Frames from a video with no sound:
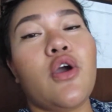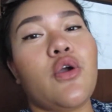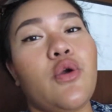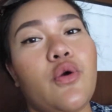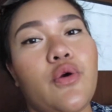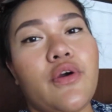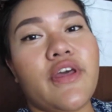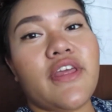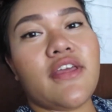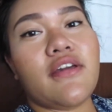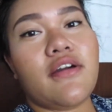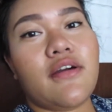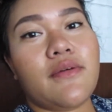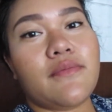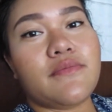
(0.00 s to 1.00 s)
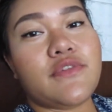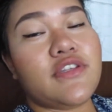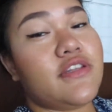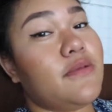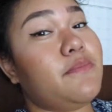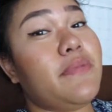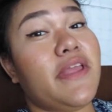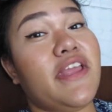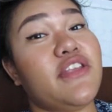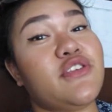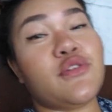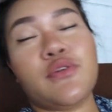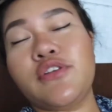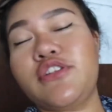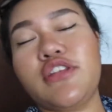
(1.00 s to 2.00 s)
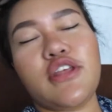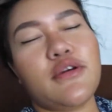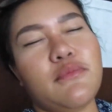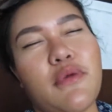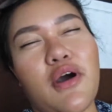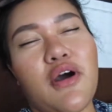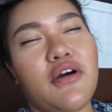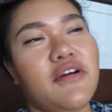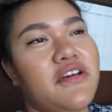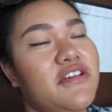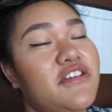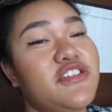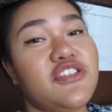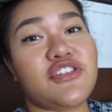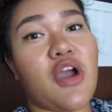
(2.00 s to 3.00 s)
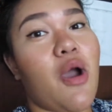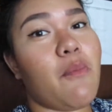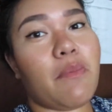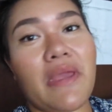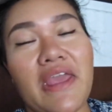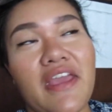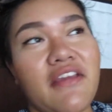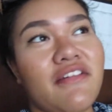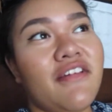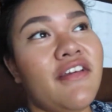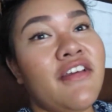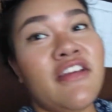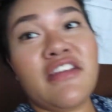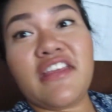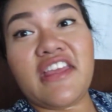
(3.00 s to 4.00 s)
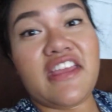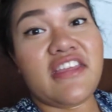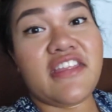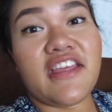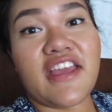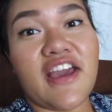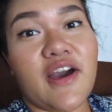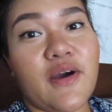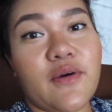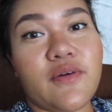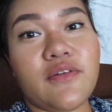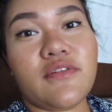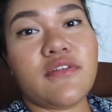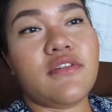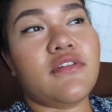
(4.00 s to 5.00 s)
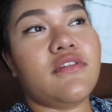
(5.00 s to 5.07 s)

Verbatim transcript: going um, to the beach, going to the mall, shopping, eating out.